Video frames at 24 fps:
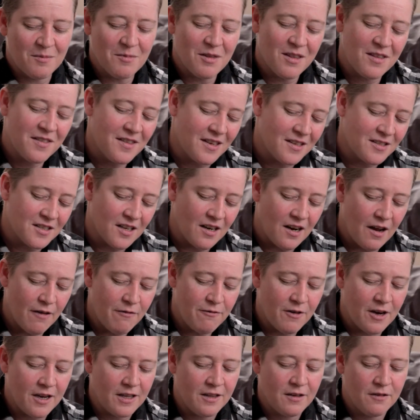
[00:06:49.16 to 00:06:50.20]
things that I
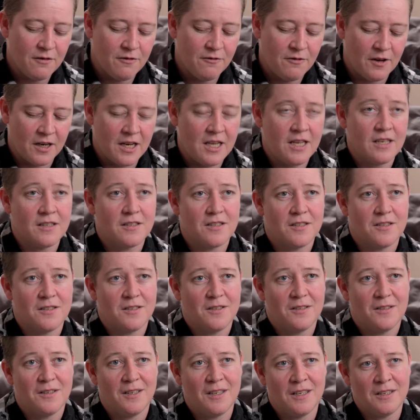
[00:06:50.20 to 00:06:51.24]
find the
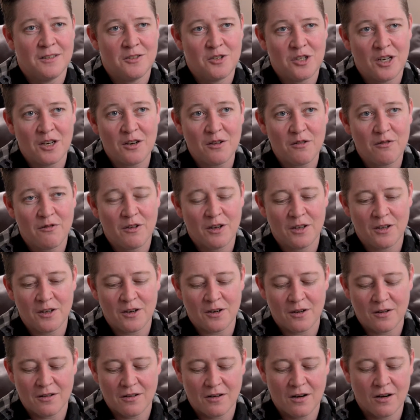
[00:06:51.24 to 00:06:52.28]
funniest in gender
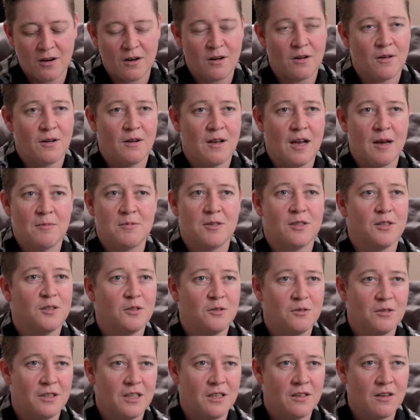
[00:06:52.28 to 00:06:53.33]
failure are
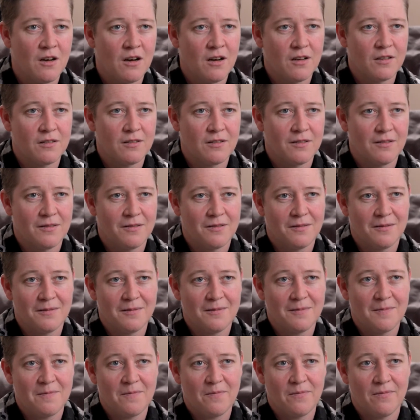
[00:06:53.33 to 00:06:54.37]
absolutely not,
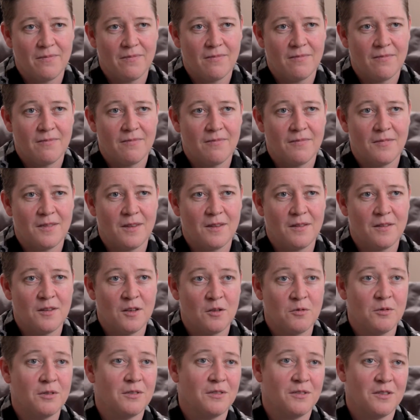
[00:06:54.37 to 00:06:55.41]

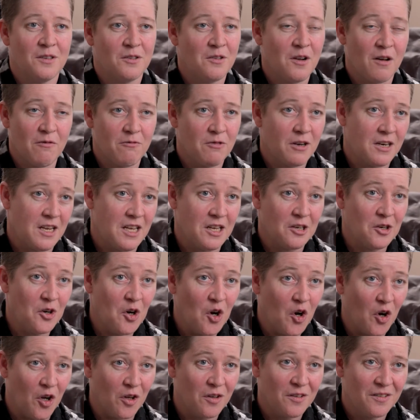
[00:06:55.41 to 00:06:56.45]
they're not funny at
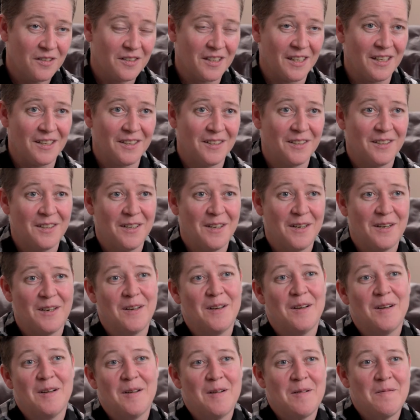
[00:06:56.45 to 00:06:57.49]
all. Like,
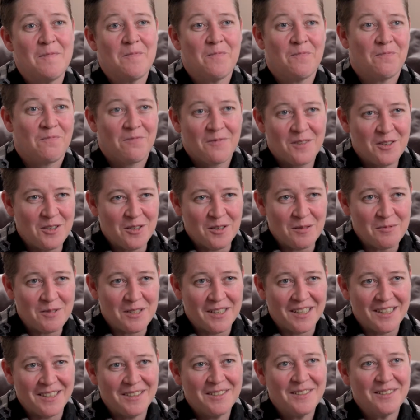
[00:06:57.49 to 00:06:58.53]
do you know what I'm
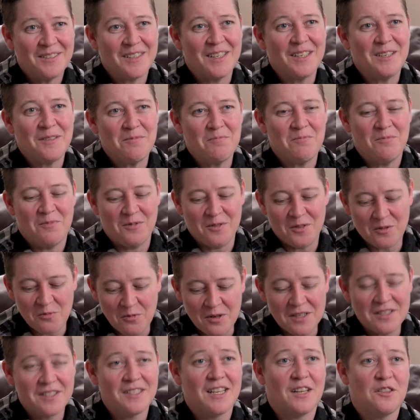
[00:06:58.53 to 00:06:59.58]
saying? Like, the
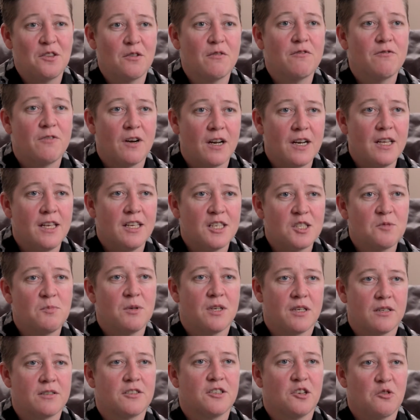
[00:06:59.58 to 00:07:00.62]
reason that they're funny is
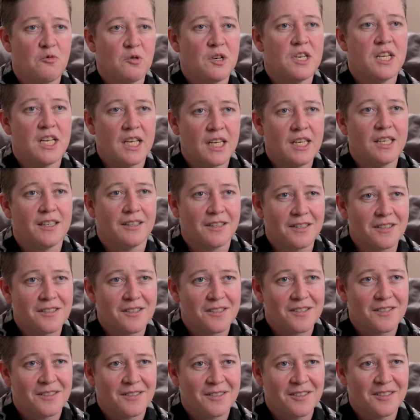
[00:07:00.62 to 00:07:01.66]
because they're
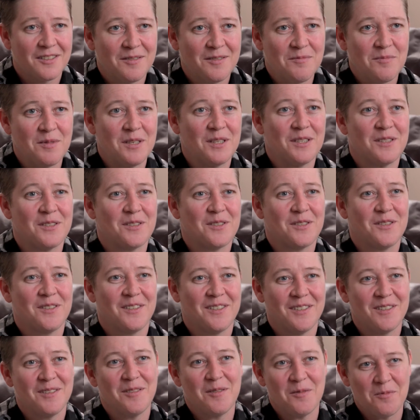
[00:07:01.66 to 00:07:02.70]
ridiculous.
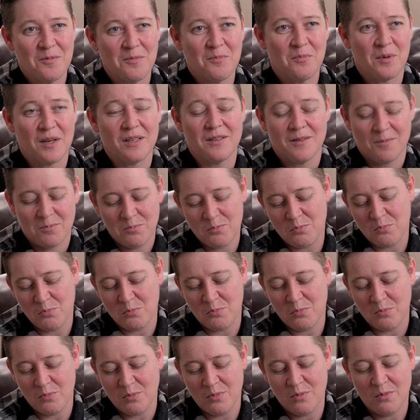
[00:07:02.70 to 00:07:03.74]
But
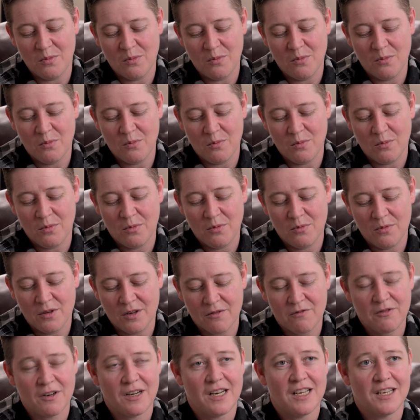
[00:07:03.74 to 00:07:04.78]
they're
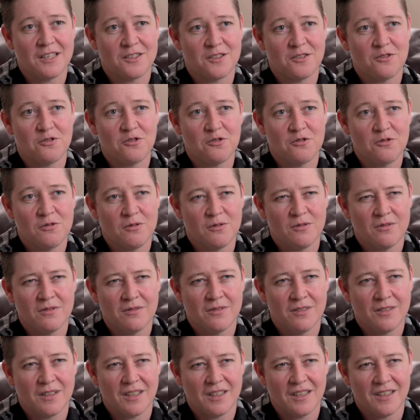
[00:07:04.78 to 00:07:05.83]
funny because they're true,
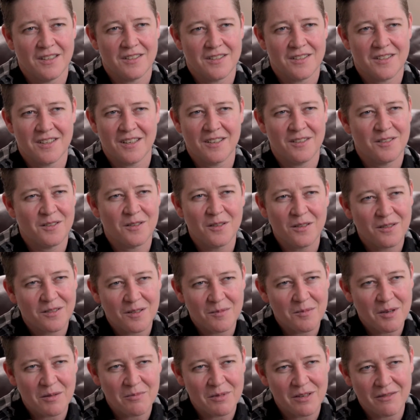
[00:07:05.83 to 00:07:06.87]
I guess. I don't mm-hmm. know.
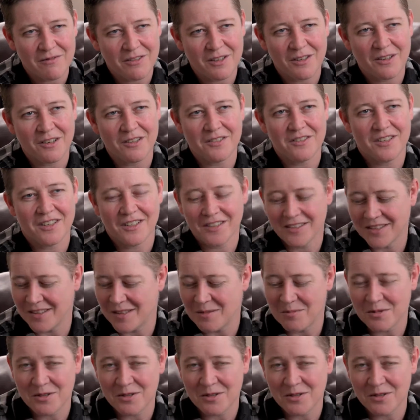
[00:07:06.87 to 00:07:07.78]
I'm not being very articulate. I'm